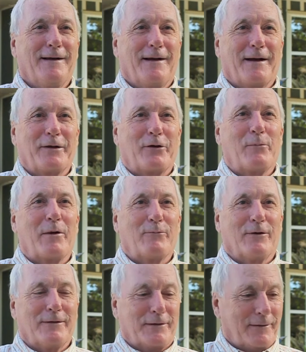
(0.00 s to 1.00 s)
I can
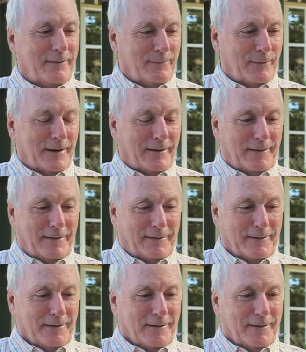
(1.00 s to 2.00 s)
remember a
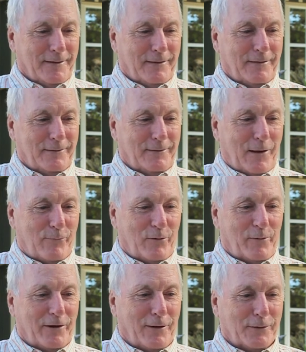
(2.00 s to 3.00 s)
couple
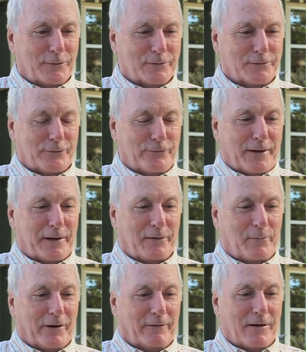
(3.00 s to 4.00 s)
of my uncles drinking
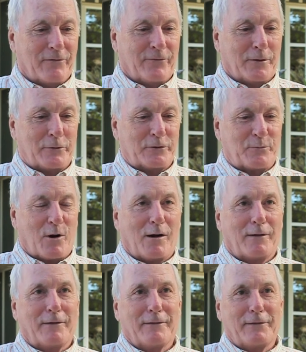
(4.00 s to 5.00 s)
in my grandfather's
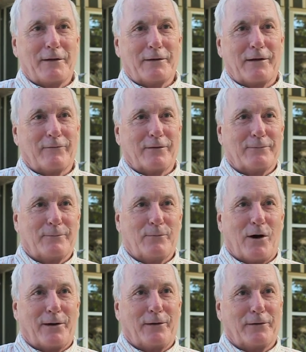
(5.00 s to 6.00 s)
barn. They'd have a
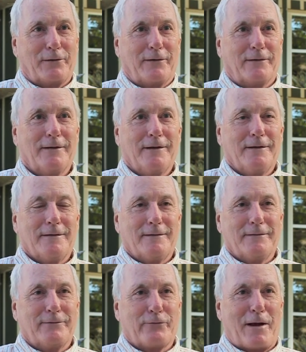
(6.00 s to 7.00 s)
bottle in the
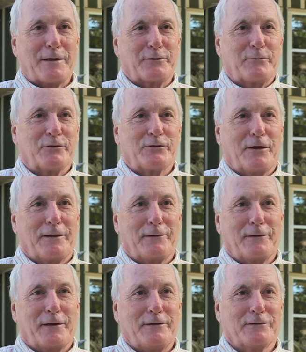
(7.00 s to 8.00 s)
thrashing machine
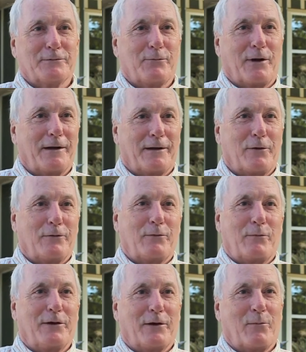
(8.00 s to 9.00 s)
and they'd just bring it out
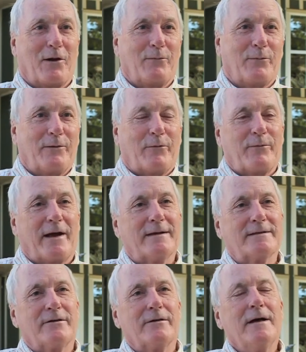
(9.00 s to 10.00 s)
and be in a brown paper
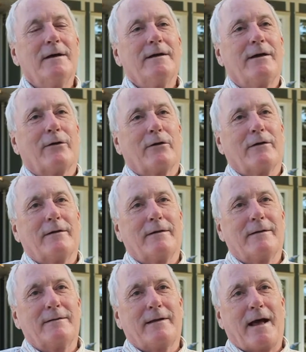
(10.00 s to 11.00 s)
bag. So you learn
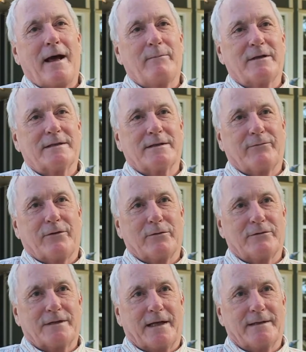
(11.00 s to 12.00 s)
the habits of
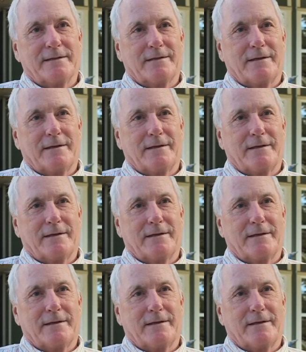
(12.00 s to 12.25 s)
those things.